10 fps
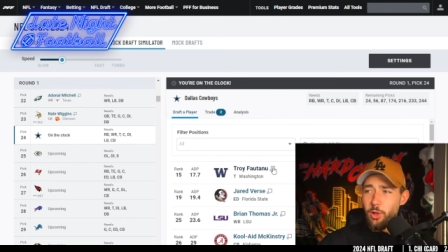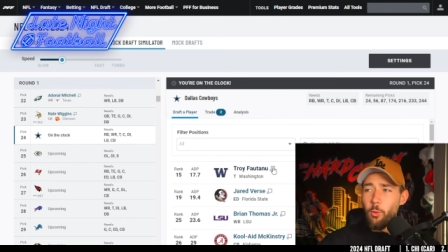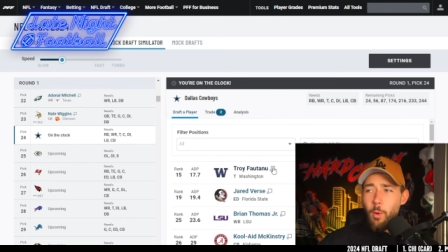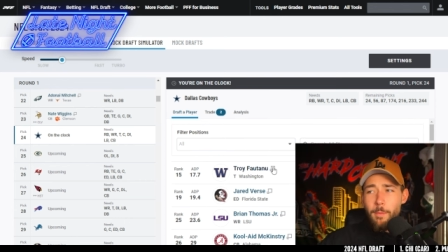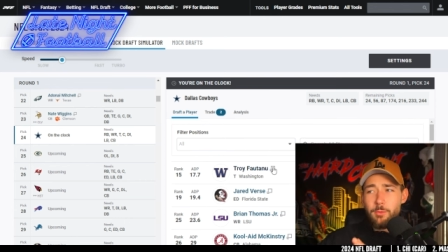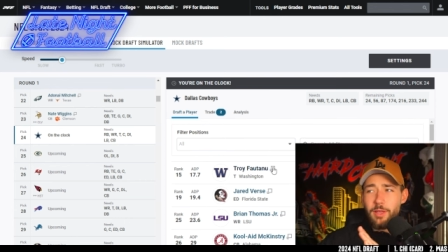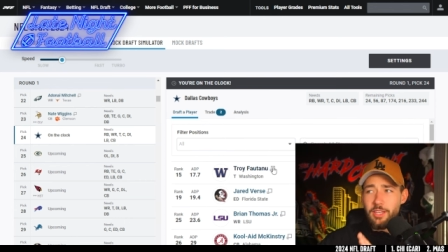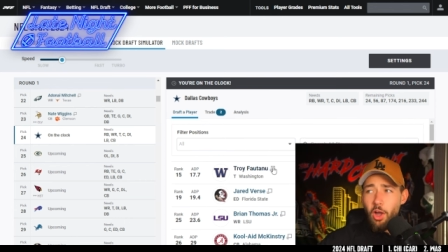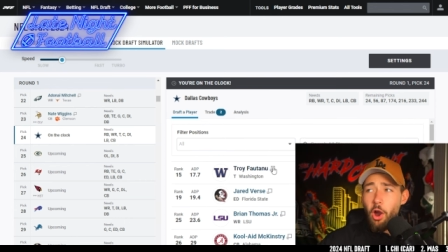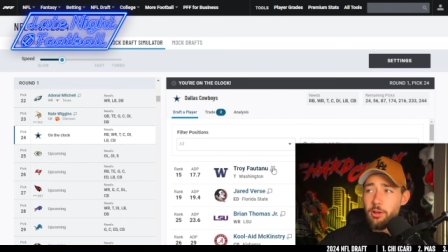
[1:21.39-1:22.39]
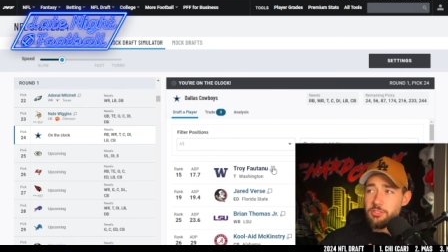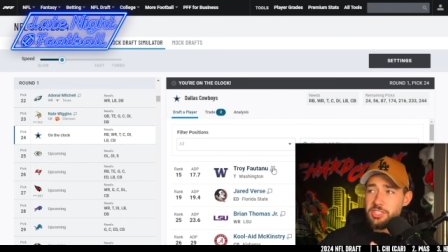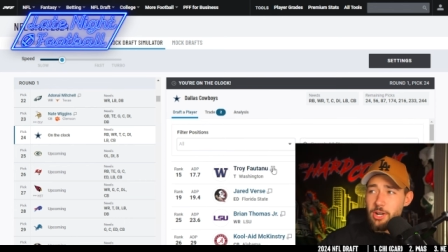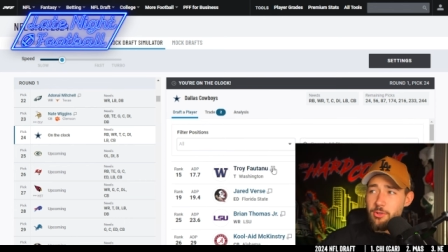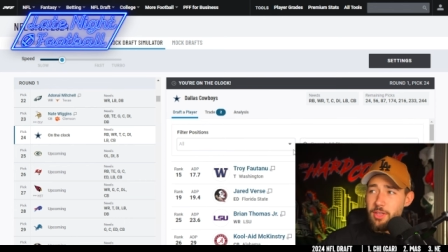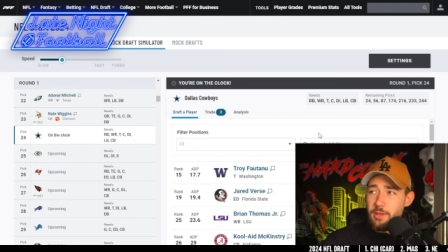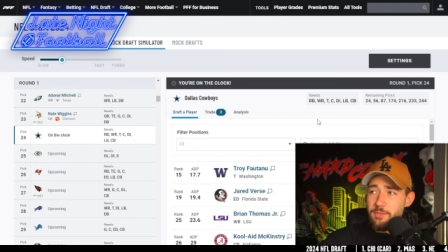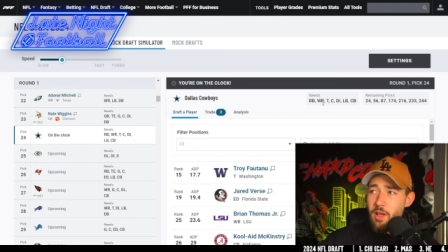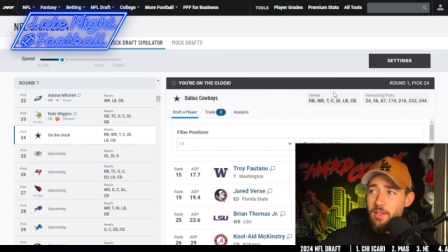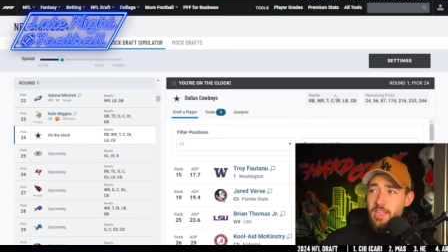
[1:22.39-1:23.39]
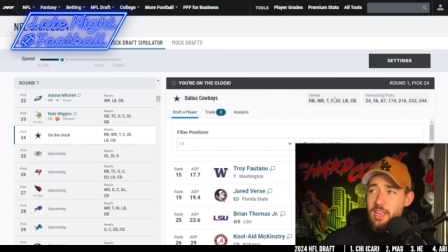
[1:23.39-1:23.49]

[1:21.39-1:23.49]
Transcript: He'll probably play guard or center in the NFL.